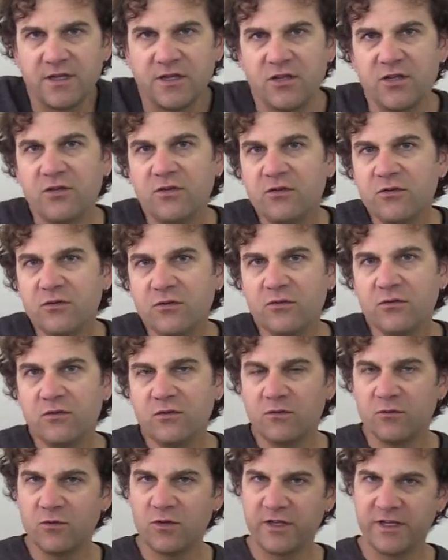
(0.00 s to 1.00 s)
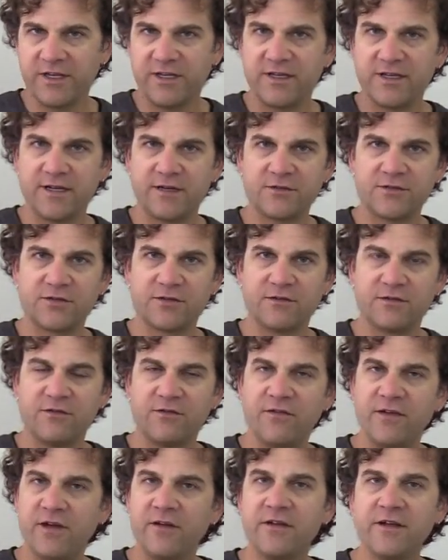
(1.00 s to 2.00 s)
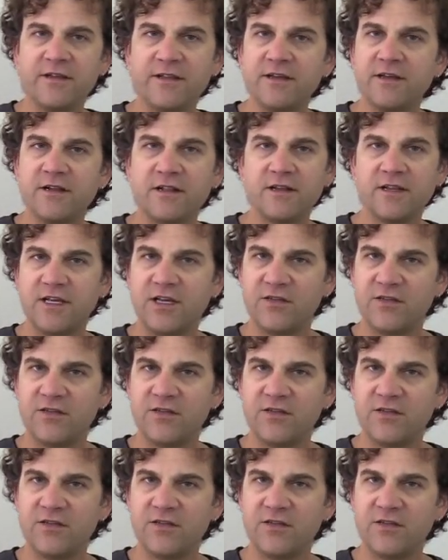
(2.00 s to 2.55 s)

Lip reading: you will encounter very little,